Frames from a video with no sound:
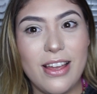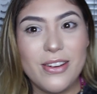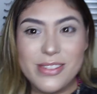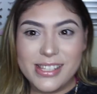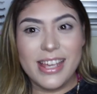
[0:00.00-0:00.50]

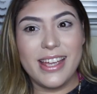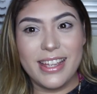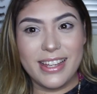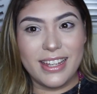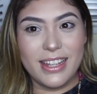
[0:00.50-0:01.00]
I was
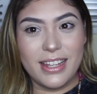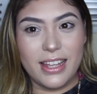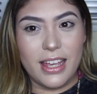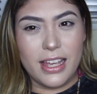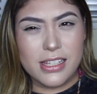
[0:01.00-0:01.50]
like,
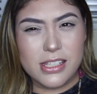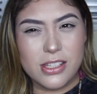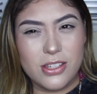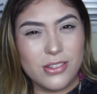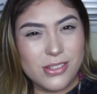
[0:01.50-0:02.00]

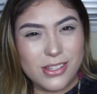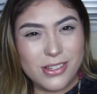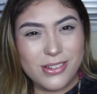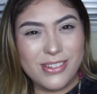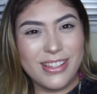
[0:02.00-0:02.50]
excuse
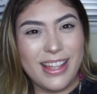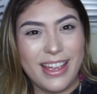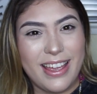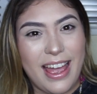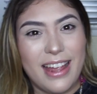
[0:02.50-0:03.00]
you?
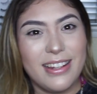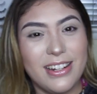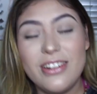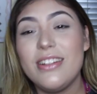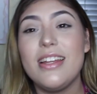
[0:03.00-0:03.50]
Like, I
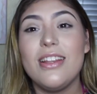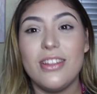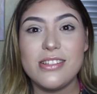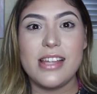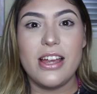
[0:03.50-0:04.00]
literally
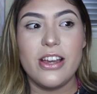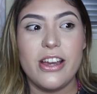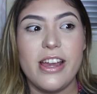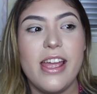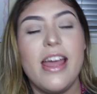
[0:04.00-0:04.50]
looked at
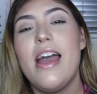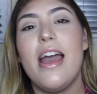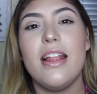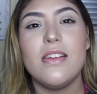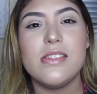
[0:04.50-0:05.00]
her
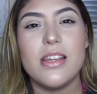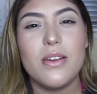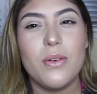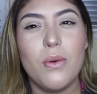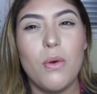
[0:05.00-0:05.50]
and I was
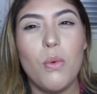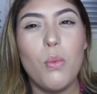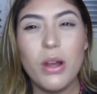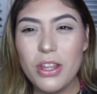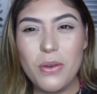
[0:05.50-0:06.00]
like,
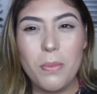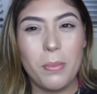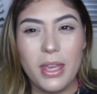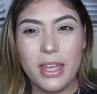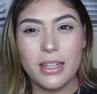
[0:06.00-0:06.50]
what do you
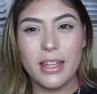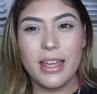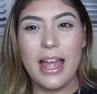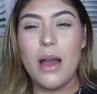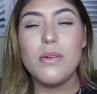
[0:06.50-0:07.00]
mean?
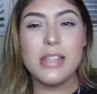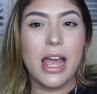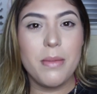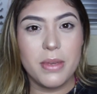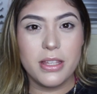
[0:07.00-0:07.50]
Like, how was
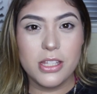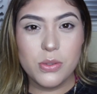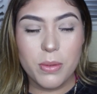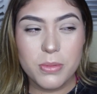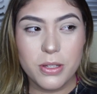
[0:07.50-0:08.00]
I being
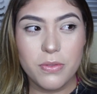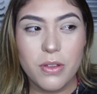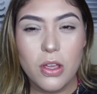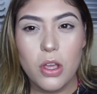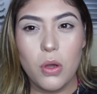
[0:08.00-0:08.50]

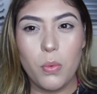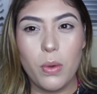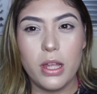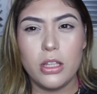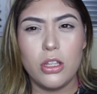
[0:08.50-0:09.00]
disruptive
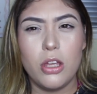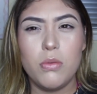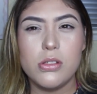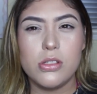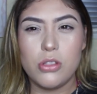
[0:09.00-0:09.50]
when it
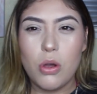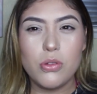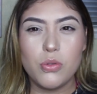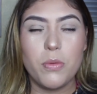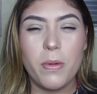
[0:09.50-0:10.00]
was
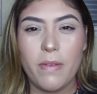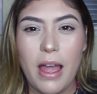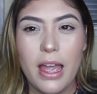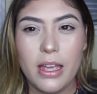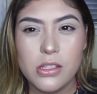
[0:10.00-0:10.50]
those group of
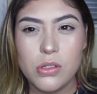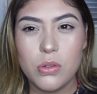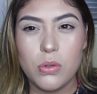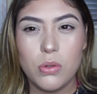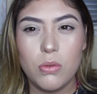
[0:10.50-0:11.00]
guys
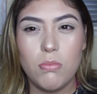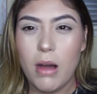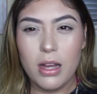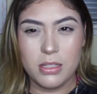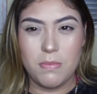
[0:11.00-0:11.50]
who
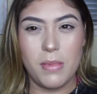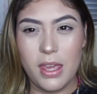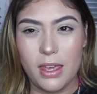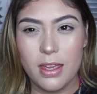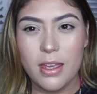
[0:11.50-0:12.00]
mocked
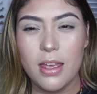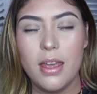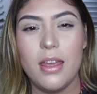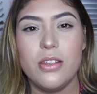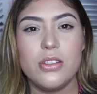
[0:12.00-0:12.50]
me?
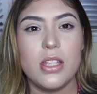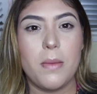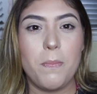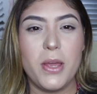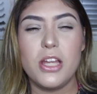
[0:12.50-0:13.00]
It's
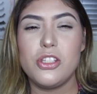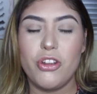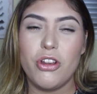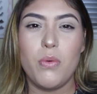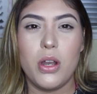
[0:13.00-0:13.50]
like, because
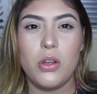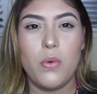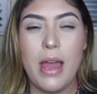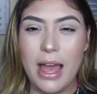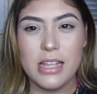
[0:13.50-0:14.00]
you're the one
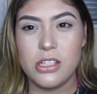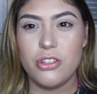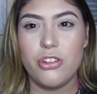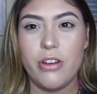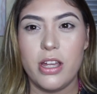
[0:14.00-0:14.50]
who has
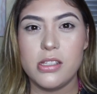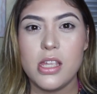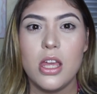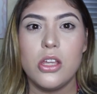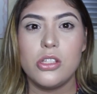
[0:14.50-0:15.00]
the
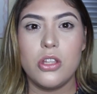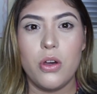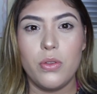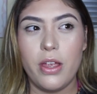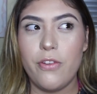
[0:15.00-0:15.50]
Tourette's,
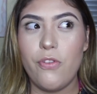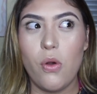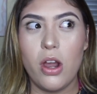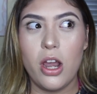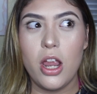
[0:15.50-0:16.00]
so
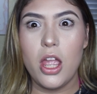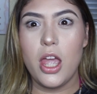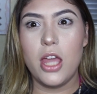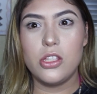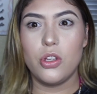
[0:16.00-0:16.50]
therefore
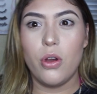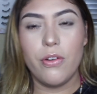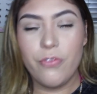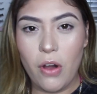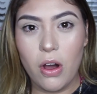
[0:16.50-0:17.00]
it's
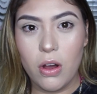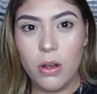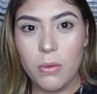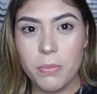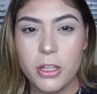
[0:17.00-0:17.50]
your
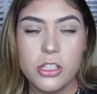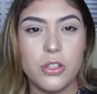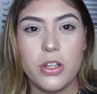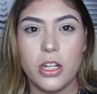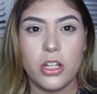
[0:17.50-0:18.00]
fault because
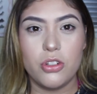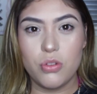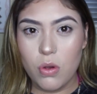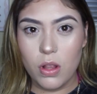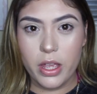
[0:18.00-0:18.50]
you couldn't
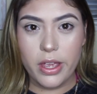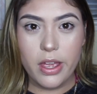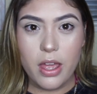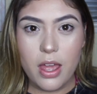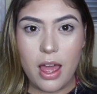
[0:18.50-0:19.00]
control it.
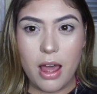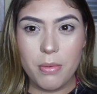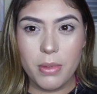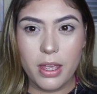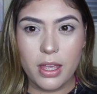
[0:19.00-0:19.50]

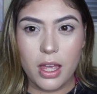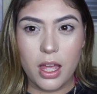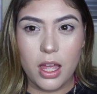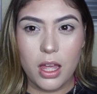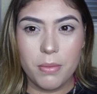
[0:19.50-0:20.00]
I'm like,
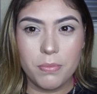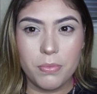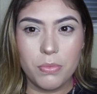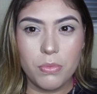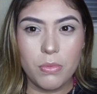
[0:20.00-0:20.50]

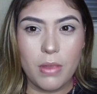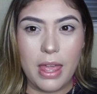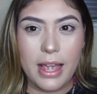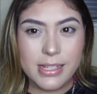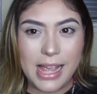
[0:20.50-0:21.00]

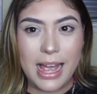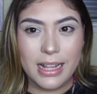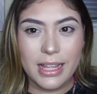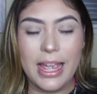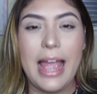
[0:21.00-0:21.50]

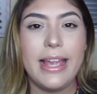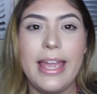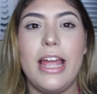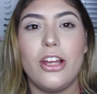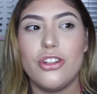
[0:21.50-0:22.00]
exactly, I
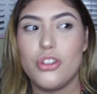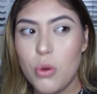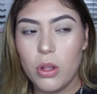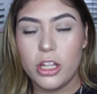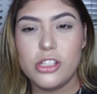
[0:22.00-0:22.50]
can't
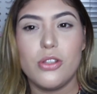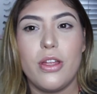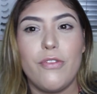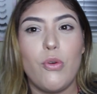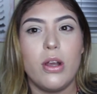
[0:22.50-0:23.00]
control it, so
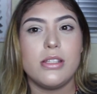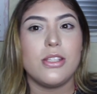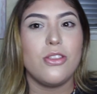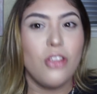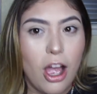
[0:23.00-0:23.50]
therefore
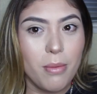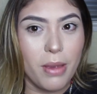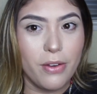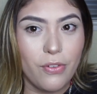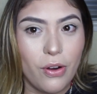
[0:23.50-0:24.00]
it's not
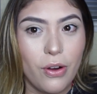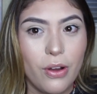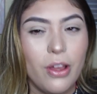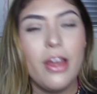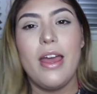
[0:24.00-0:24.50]
my fault.